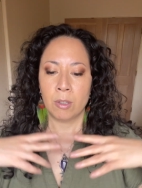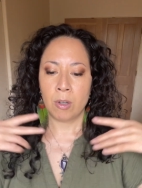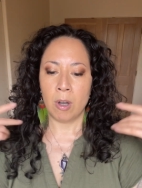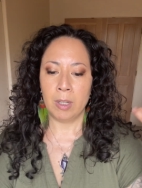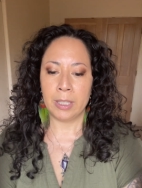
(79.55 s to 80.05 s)

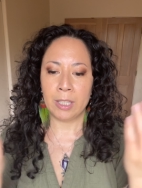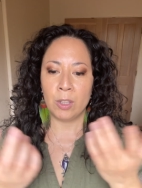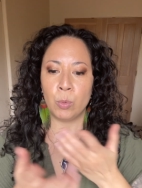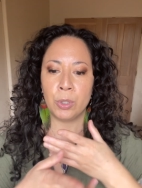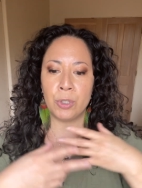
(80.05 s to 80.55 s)
Calling in
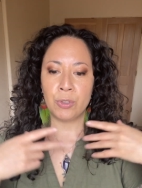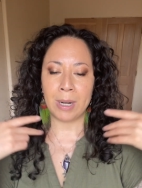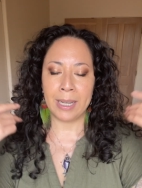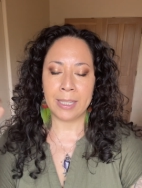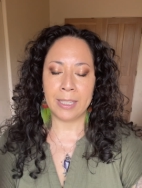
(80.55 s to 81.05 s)
the wood
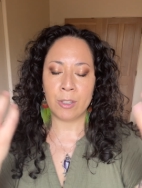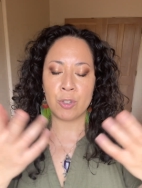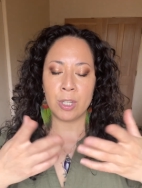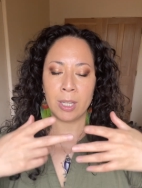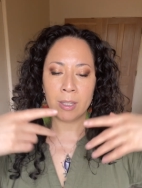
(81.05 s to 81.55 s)
dragon
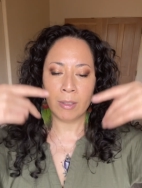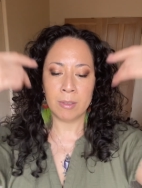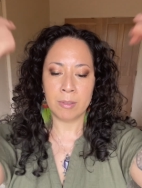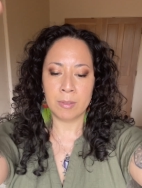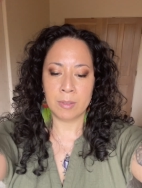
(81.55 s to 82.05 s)
energy,
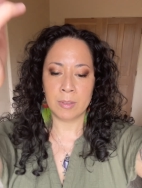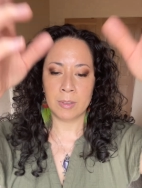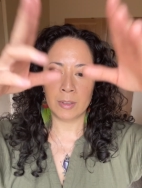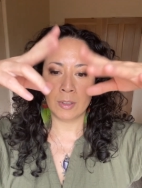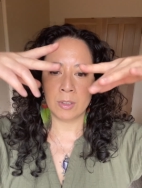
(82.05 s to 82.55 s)

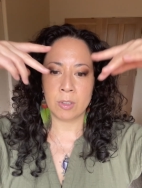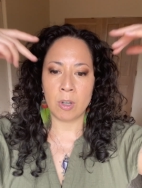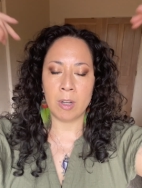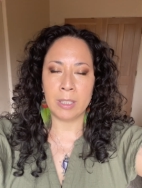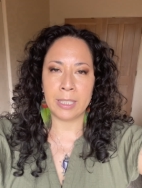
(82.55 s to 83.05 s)

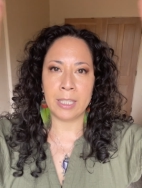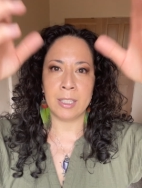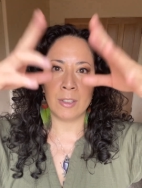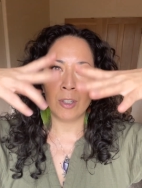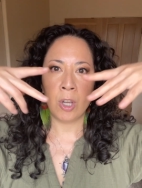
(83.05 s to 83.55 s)
calling
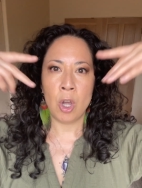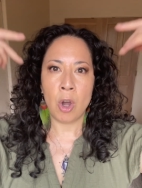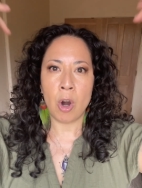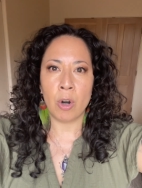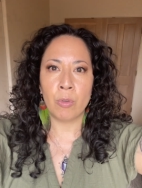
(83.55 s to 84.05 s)
in
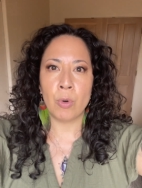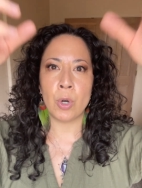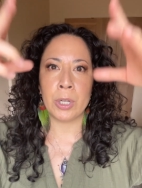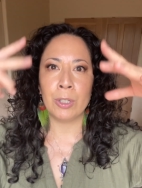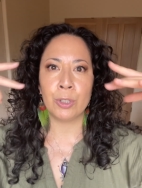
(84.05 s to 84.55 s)
our
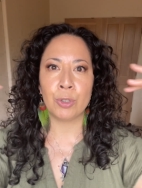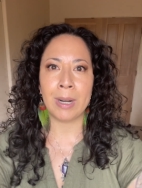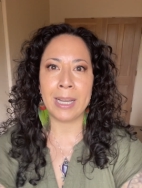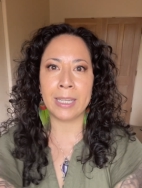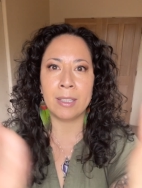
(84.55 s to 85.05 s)
royal
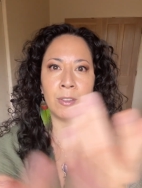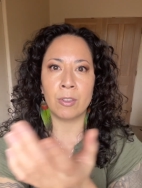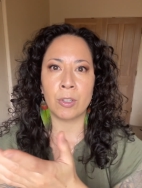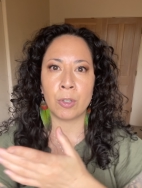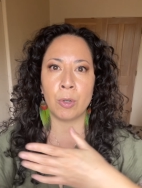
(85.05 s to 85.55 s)
dragons
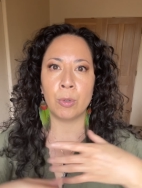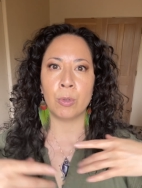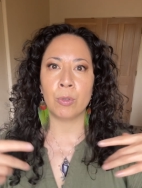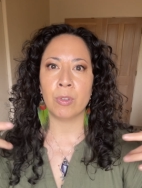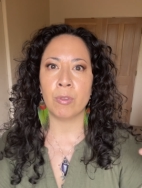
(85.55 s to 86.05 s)
and the
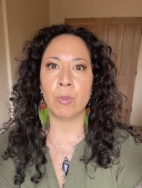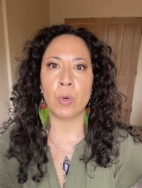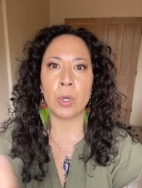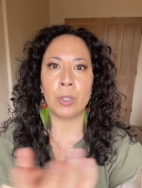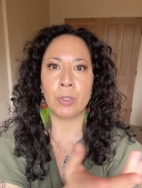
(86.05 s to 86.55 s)
codes of the
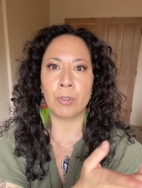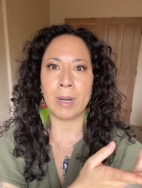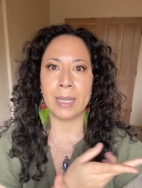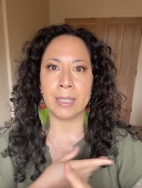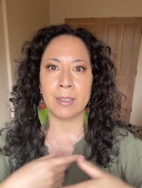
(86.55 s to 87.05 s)
royal
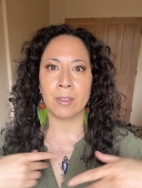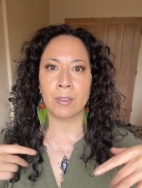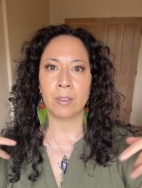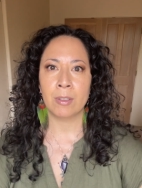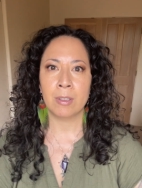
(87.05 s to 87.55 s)

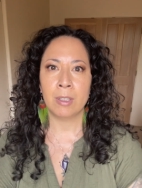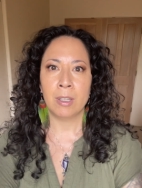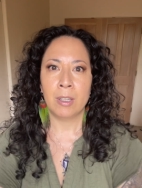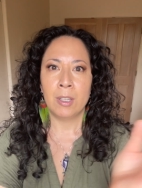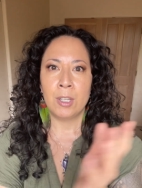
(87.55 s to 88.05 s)
dragons
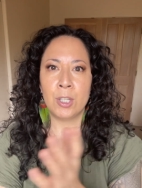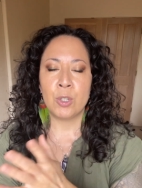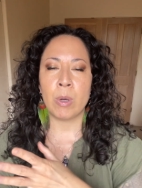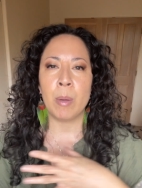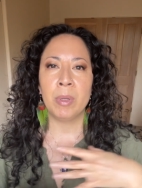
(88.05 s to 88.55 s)

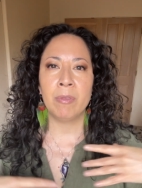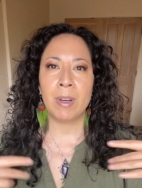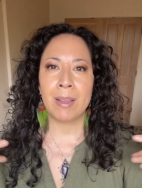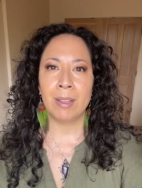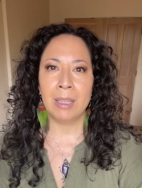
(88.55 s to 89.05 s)
to
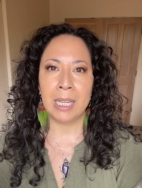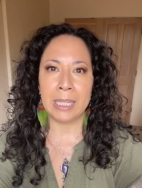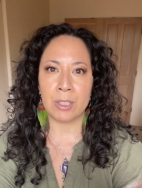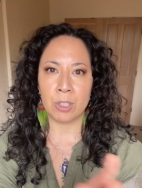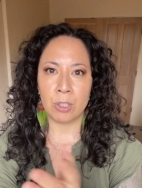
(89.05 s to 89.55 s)
amplify the
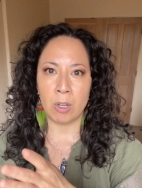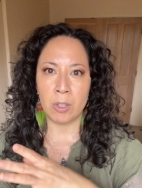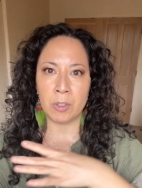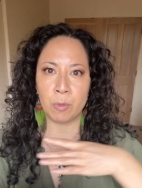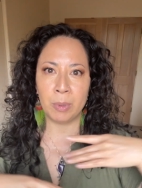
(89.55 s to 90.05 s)
light
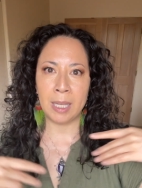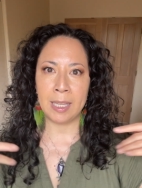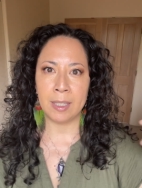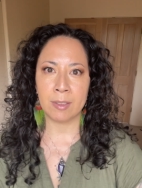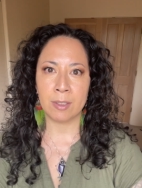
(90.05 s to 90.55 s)
on this
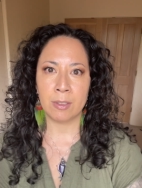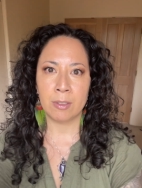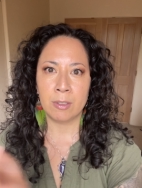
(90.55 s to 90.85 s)
planet